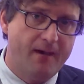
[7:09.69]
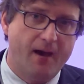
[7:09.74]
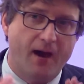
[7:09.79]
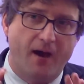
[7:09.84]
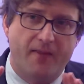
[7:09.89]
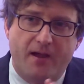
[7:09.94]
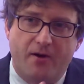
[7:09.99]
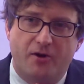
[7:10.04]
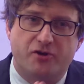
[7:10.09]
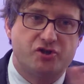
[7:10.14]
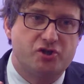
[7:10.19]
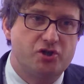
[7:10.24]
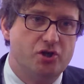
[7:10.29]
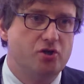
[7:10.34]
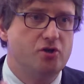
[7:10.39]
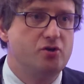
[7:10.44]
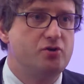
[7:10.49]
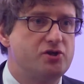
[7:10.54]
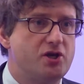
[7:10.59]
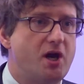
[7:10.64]
And there are
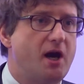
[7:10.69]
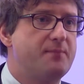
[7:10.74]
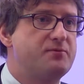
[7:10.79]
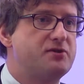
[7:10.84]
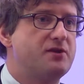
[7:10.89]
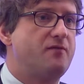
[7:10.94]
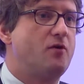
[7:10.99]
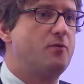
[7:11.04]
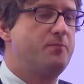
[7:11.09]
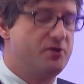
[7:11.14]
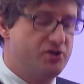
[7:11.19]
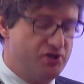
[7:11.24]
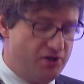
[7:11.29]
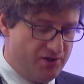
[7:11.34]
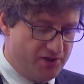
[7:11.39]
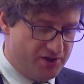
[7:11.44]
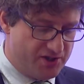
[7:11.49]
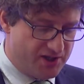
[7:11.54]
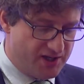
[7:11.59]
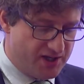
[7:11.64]
two types of
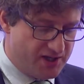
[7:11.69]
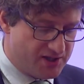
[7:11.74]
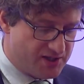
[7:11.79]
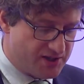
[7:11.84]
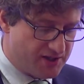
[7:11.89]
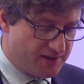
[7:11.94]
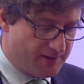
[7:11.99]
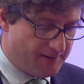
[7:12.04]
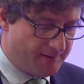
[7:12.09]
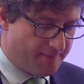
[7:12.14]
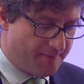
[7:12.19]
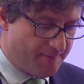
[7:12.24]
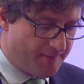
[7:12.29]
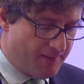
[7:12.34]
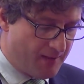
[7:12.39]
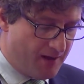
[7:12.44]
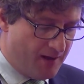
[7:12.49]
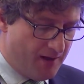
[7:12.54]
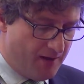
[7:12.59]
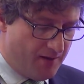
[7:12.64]
opportunities
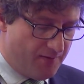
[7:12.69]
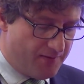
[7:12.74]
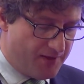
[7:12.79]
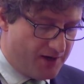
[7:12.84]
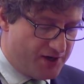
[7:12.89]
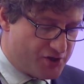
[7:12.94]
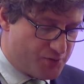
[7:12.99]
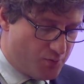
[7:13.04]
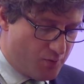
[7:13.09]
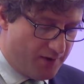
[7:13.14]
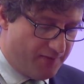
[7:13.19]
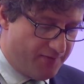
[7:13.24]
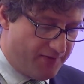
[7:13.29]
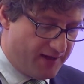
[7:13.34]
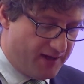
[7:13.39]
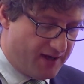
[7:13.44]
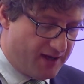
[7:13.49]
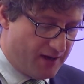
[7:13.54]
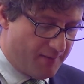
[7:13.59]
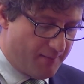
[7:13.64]
that it's worth
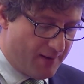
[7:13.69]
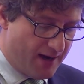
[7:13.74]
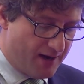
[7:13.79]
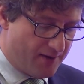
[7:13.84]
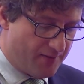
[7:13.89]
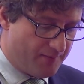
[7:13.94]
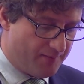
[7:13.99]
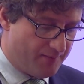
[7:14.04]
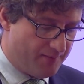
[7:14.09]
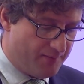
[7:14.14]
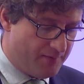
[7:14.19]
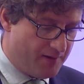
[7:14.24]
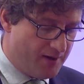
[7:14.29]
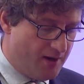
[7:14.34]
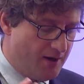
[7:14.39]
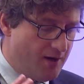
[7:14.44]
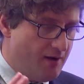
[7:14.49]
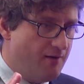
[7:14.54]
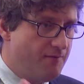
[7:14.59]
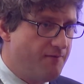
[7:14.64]
thinking about.
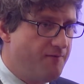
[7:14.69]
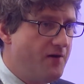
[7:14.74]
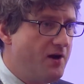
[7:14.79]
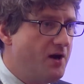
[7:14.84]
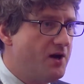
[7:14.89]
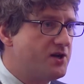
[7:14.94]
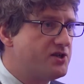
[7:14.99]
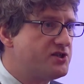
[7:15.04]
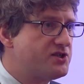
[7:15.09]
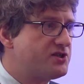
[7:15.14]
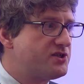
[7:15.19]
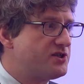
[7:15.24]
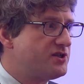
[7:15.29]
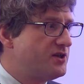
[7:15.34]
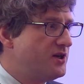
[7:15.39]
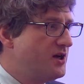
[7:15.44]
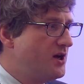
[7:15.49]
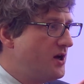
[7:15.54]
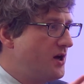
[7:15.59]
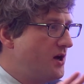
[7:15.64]
First,
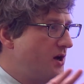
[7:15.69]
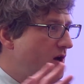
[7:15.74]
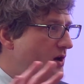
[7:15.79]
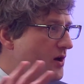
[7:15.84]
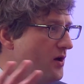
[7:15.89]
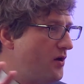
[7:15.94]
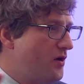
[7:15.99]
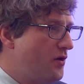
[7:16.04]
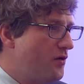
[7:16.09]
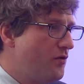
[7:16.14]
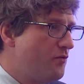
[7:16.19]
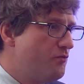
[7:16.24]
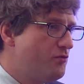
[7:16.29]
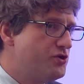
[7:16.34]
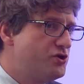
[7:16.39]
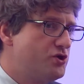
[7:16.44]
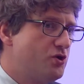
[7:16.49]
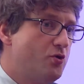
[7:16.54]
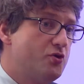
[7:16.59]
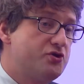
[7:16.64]

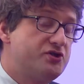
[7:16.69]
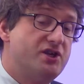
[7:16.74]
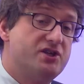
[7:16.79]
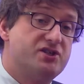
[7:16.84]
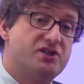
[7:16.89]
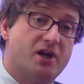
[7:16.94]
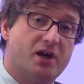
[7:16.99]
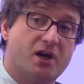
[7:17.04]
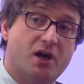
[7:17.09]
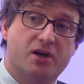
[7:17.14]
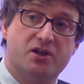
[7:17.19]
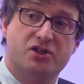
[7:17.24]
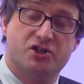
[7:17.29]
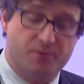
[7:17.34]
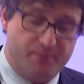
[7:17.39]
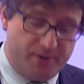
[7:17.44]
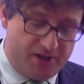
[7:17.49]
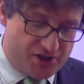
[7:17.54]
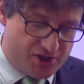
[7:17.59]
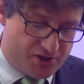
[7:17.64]
resources are going to
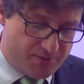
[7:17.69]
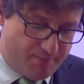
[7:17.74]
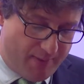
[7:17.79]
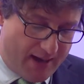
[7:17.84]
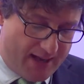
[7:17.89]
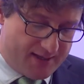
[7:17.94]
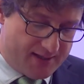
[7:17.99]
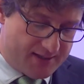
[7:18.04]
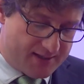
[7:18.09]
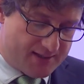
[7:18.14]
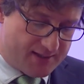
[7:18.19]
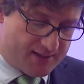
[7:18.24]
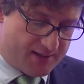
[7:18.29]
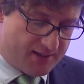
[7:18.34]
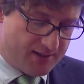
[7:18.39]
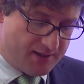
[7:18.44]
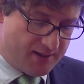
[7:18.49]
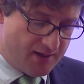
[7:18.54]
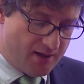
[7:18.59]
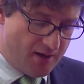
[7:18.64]
be spent
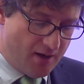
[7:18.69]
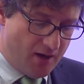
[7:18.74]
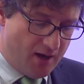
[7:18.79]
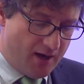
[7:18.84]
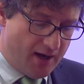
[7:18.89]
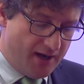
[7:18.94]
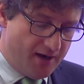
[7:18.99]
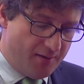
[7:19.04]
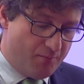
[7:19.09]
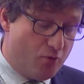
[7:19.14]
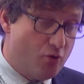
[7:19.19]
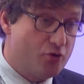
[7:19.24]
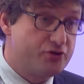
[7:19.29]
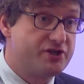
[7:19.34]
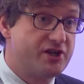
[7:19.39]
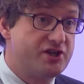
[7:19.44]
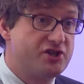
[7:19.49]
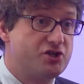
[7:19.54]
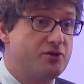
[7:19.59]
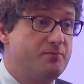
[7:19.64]
in a more
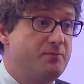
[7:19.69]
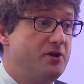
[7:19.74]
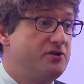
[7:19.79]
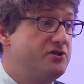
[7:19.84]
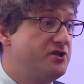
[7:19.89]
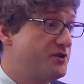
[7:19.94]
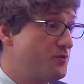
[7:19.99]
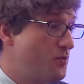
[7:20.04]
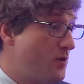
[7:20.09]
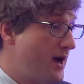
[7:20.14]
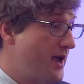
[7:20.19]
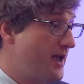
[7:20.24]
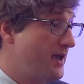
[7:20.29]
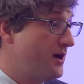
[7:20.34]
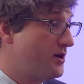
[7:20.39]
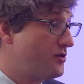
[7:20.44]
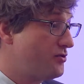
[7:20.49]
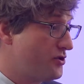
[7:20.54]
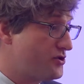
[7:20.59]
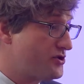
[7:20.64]
distributed way
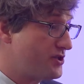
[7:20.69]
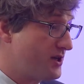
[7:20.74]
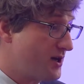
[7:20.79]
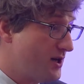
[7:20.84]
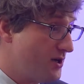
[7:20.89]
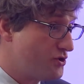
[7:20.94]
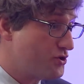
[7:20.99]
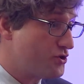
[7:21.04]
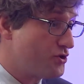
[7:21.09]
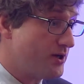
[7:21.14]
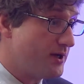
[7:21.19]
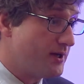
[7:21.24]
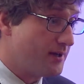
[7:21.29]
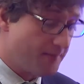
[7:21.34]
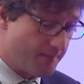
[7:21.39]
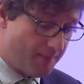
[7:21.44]
across the country.